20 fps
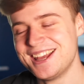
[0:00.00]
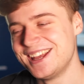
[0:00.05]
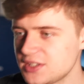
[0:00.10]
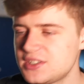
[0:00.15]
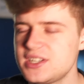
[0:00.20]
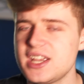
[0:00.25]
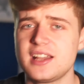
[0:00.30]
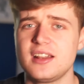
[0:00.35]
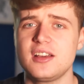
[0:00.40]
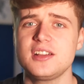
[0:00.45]

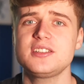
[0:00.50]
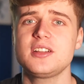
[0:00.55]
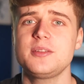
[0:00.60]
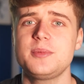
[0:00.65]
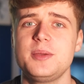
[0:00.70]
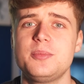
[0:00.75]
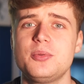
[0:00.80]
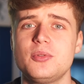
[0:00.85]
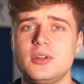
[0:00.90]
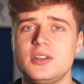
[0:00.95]
So yeah, last time
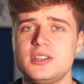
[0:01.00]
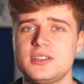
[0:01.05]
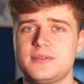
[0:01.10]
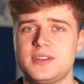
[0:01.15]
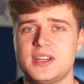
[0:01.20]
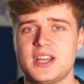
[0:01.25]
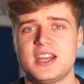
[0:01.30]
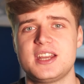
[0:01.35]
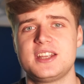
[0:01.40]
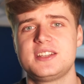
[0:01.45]
they bought loads of
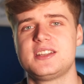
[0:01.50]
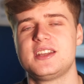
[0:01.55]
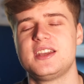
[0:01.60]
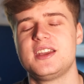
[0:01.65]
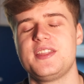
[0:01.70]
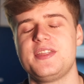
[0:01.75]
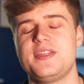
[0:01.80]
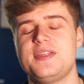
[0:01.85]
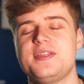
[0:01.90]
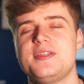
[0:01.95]
shares,
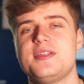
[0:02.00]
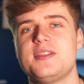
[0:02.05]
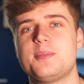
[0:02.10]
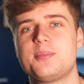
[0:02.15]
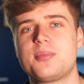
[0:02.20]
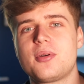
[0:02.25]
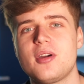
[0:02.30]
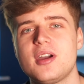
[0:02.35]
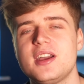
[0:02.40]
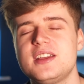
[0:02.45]
the
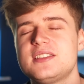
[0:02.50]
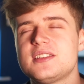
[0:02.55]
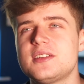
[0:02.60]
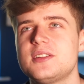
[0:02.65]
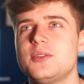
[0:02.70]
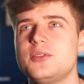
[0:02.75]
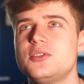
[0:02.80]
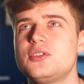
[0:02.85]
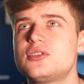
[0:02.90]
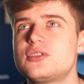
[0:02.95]
price
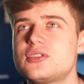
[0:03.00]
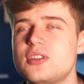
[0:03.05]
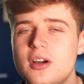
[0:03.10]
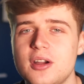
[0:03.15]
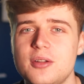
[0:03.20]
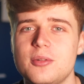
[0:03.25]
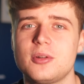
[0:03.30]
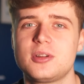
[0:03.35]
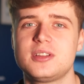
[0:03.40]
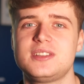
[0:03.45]

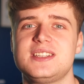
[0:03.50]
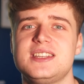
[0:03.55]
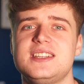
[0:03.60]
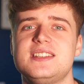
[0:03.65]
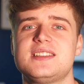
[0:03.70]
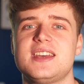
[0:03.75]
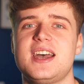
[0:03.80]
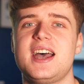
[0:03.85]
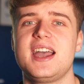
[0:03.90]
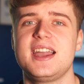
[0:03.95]

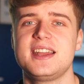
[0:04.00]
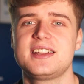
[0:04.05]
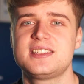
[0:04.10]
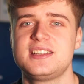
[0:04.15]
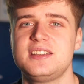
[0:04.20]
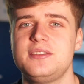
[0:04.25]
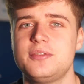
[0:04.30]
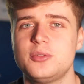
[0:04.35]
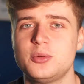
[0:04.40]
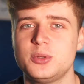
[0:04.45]
skyrocketed to
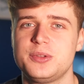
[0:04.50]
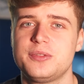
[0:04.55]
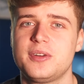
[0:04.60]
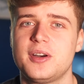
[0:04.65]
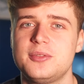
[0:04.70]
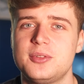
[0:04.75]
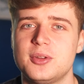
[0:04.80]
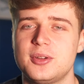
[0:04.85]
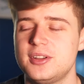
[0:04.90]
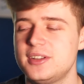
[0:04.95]
actually
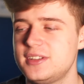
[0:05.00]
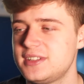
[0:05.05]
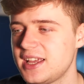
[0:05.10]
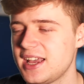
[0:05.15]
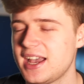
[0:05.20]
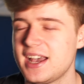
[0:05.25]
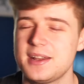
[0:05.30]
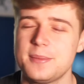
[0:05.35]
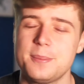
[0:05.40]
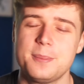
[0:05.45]
$45. It
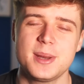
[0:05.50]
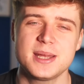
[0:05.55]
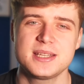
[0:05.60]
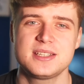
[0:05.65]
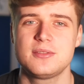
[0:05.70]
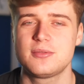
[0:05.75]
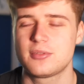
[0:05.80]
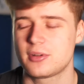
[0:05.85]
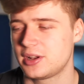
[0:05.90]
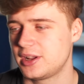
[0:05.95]
had a
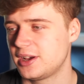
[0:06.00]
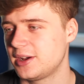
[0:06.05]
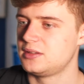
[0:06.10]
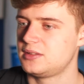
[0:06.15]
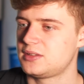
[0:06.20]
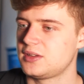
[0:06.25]
massive run up.